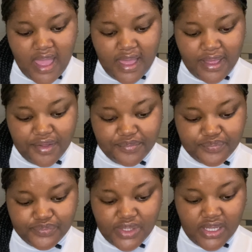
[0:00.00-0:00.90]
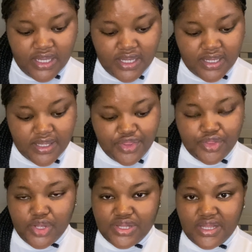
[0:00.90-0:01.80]

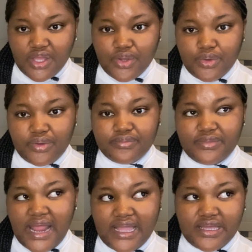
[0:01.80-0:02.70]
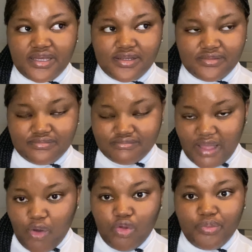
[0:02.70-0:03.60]
Third thing, like
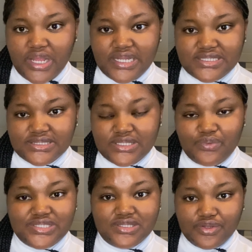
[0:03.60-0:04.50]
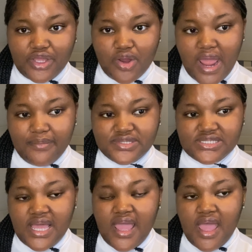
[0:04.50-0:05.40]
my whole pregnancy, was still the cramps.